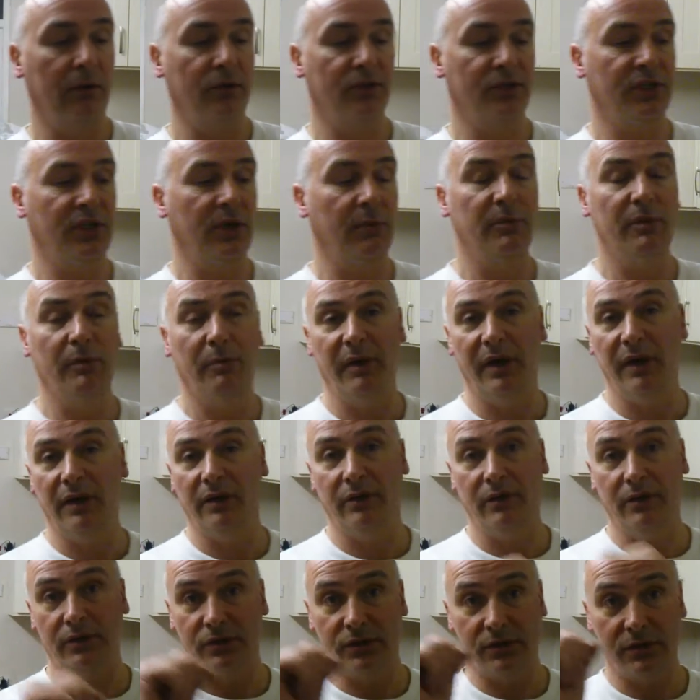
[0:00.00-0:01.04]
I'll skip the
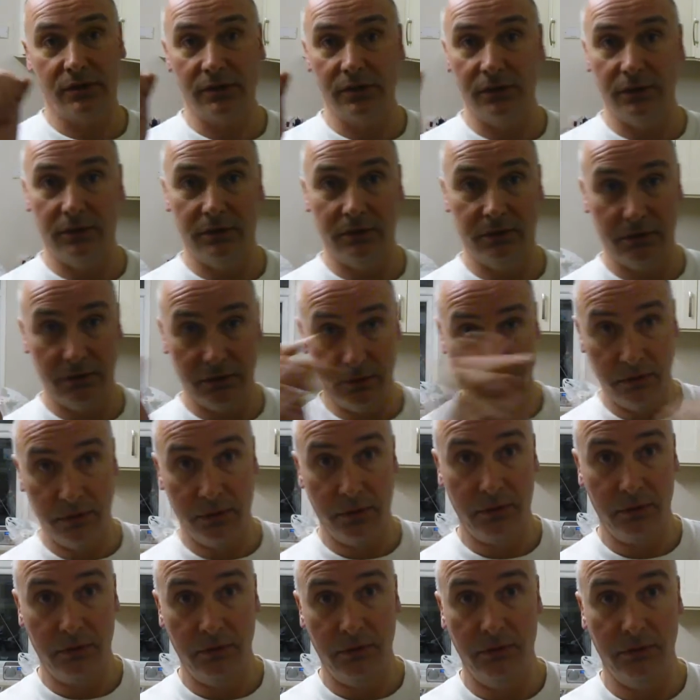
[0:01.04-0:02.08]
bit that's
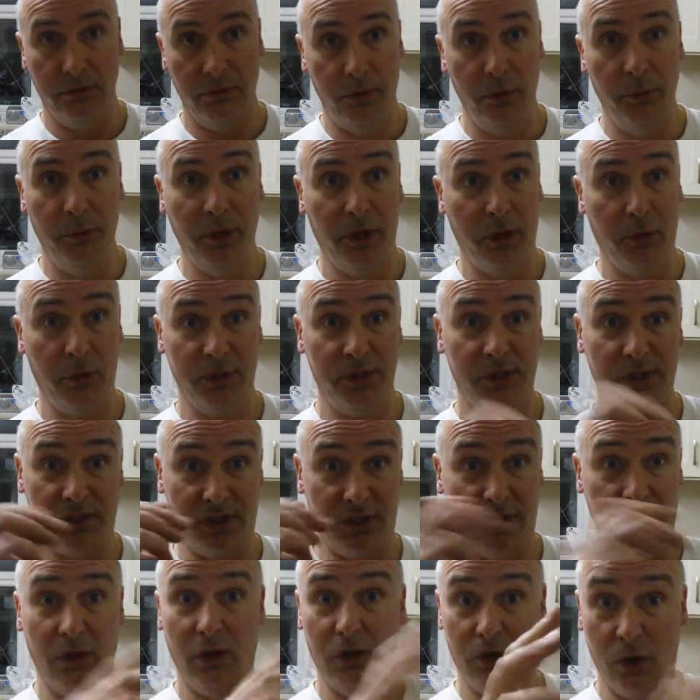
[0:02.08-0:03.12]
ubiquitous
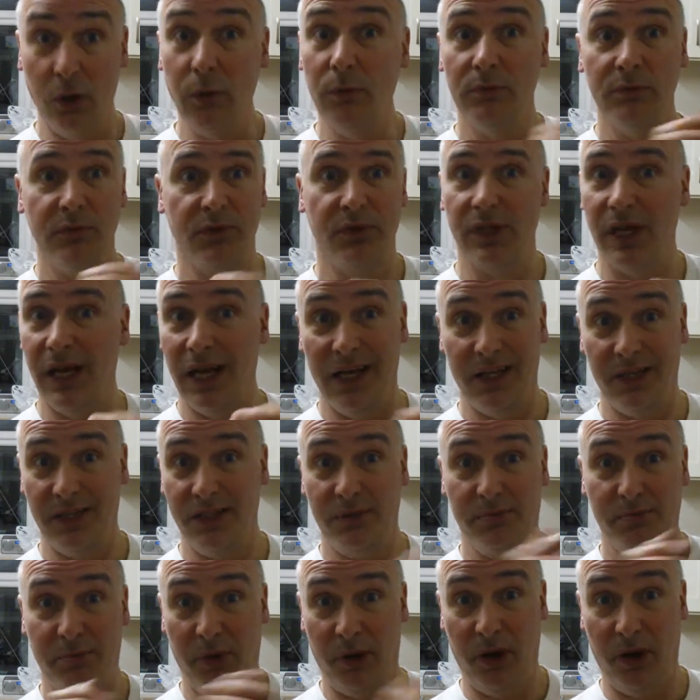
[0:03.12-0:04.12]
and comes as